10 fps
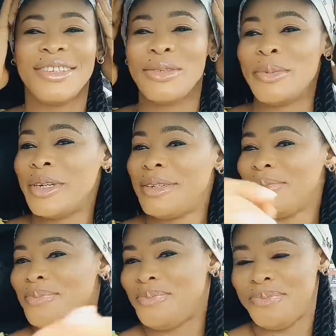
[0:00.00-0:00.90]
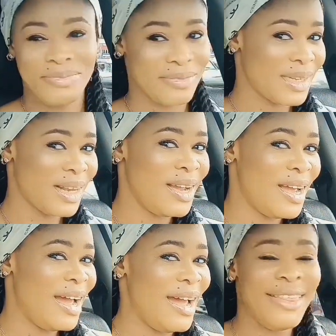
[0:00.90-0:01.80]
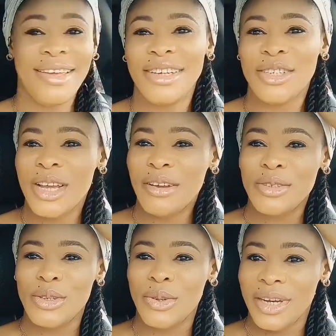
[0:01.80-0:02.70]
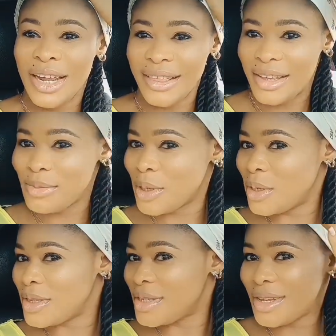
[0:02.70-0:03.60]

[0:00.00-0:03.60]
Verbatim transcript: So but I think I just have to do it like this, because